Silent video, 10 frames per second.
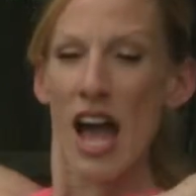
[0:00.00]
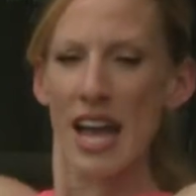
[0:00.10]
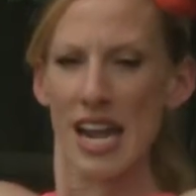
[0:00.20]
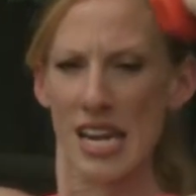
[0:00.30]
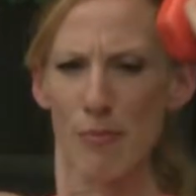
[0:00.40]

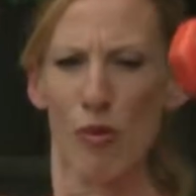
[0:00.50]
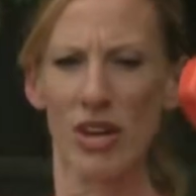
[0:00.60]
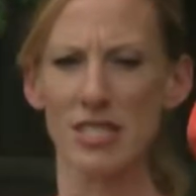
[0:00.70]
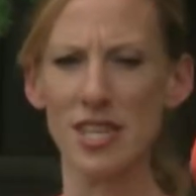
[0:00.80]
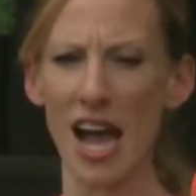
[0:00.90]
at any
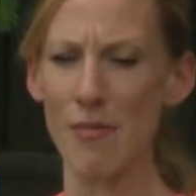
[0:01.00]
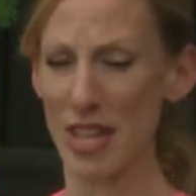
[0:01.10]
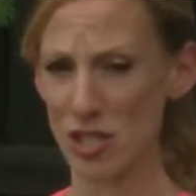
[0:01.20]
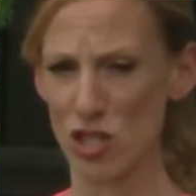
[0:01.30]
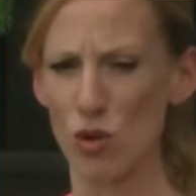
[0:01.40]
point in time.
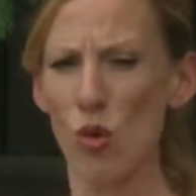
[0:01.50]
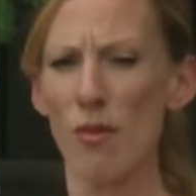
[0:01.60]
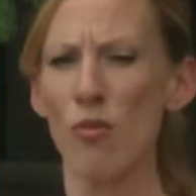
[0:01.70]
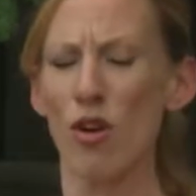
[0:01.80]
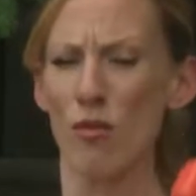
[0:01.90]
Let's do
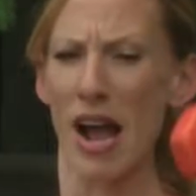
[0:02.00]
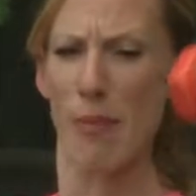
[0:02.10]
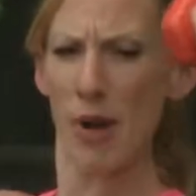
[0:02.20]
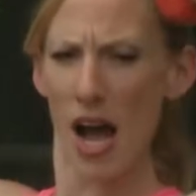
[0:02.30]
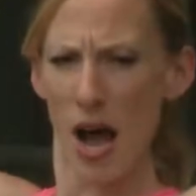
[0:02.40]
one more rep.
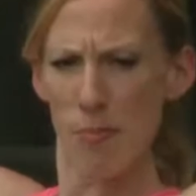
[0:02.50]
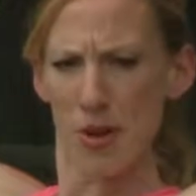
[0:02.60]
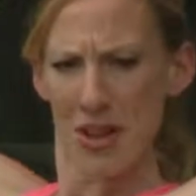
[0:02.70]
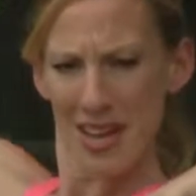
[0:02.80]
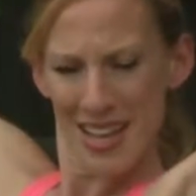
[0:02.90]
Up
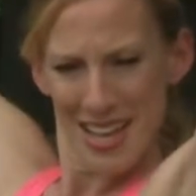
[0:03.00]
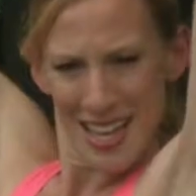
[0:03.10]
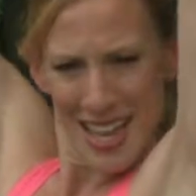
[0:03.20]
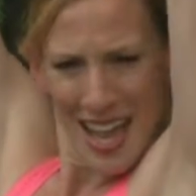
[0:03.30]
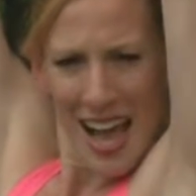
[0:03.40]

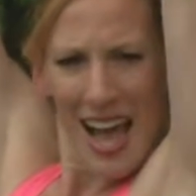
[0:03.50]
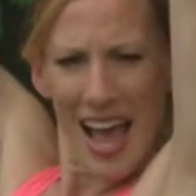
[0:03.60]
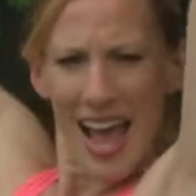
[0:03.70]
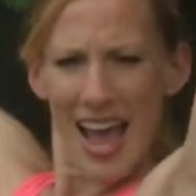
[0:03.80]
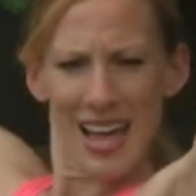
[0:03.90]

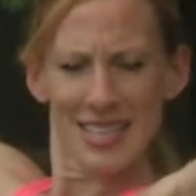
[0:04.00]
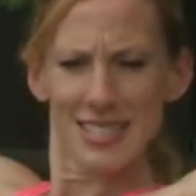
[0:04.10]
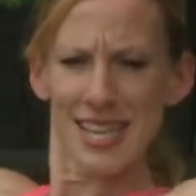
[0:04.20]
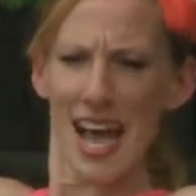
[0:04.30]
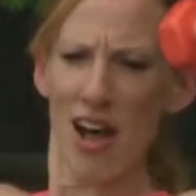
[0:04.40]
and
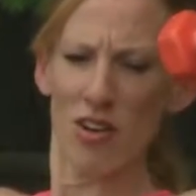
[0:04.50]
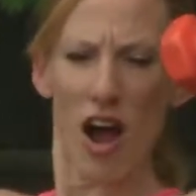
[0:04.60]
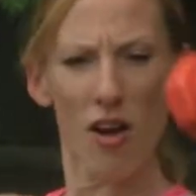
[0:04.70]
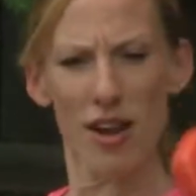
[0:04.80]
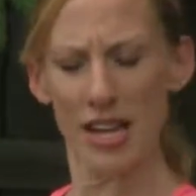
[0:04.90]
down.
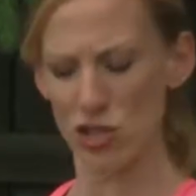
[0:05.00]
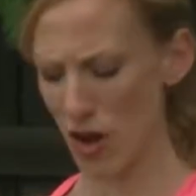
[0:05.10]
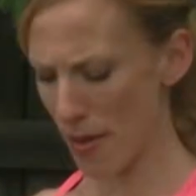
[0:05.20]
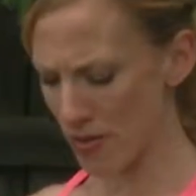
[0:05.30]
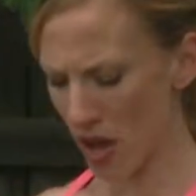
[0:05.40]
All right,
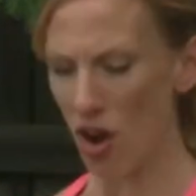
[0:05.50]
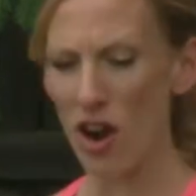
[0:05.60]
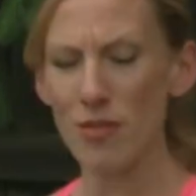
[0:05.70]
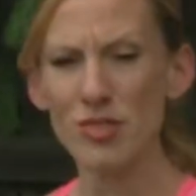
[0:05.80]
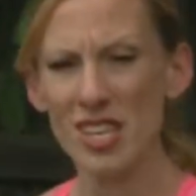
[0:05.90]
drop the
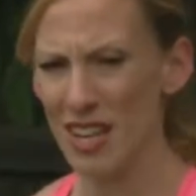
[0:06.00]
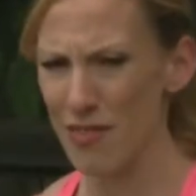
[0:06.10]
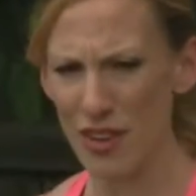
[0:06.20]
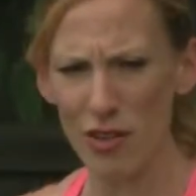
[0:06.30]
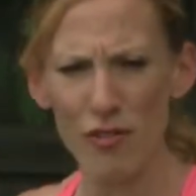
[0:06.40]
arms.
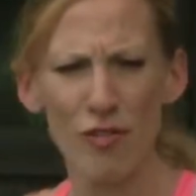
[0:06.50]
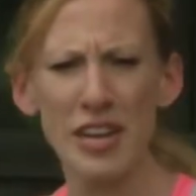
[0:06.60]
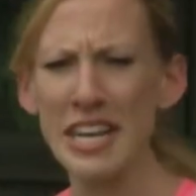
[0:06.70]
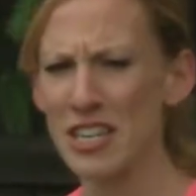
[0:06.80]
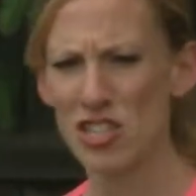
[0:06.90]
Feel
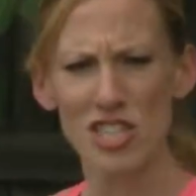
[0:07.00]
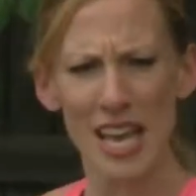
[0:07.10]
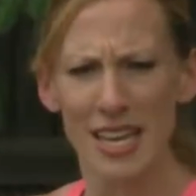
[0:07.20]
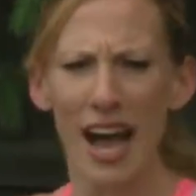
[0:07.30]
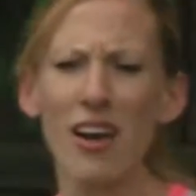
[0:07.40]
free to
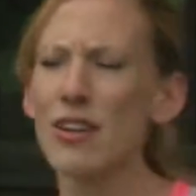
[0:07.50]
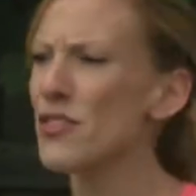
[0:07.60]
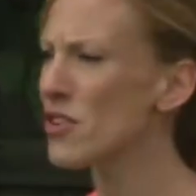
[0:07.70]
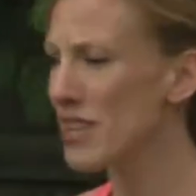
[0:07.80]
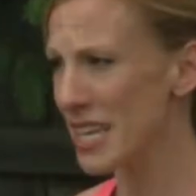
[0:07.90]
shake out if
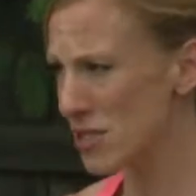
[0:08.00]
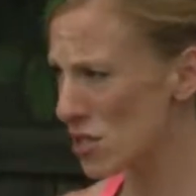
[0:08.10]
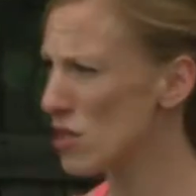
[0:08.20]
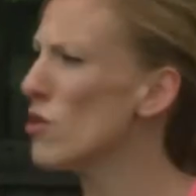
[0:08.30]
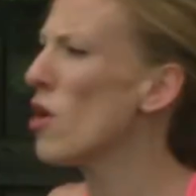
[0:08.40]
you need
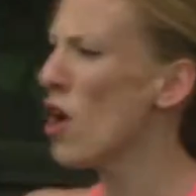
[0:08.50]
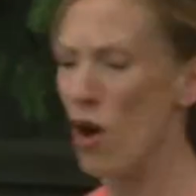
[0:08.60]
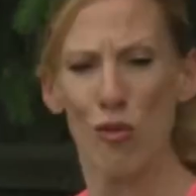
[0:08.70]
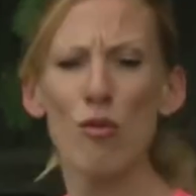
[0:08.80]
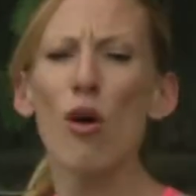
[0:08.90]
to.
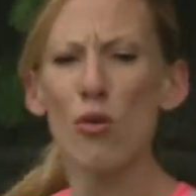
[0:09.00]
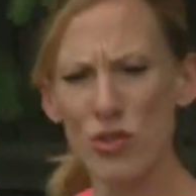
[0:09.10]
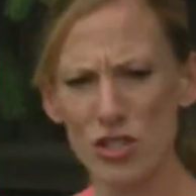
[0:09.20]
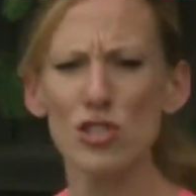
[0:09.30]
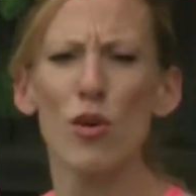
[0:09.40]
Roll
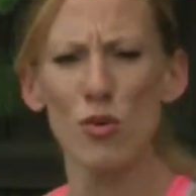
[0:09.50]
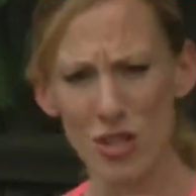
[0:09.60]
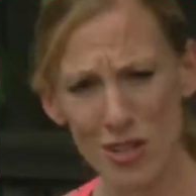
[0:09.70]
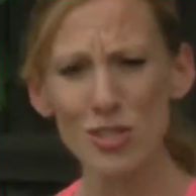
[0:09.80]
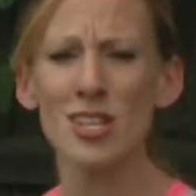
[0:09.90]
the
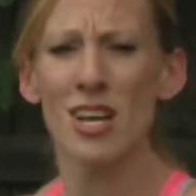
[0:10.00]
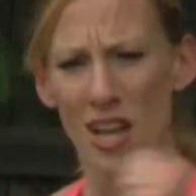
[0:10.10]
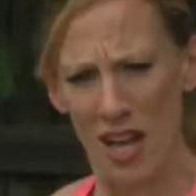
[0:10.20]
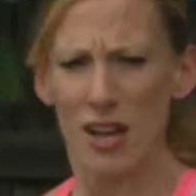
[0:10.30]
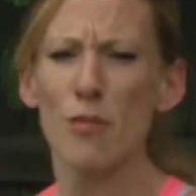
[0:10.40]
shoulders.
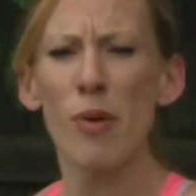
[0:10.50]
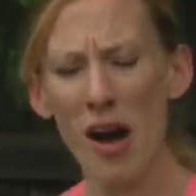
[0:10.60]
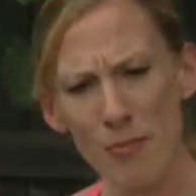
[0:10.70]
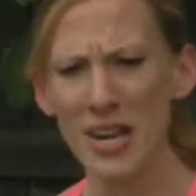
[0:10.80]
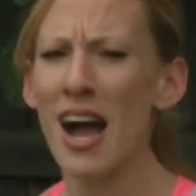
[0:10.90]
You're
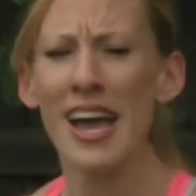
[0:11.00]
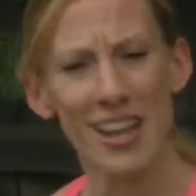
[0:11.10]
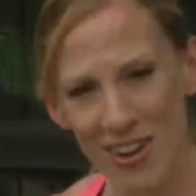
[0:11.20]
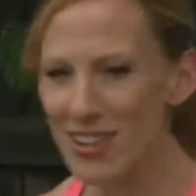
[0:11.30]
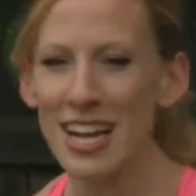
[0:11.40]
pumping
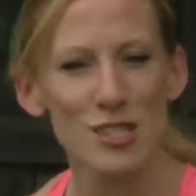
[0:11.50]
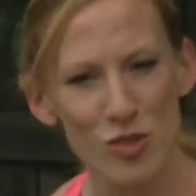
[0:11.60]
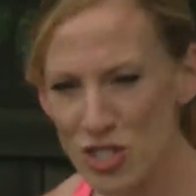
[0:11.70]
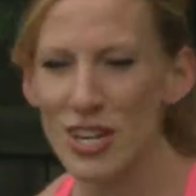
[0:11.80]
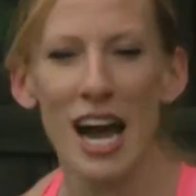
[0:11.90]
iron. That's
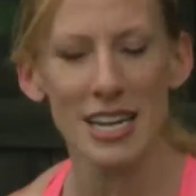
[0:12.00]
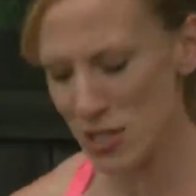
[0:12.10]
what you got to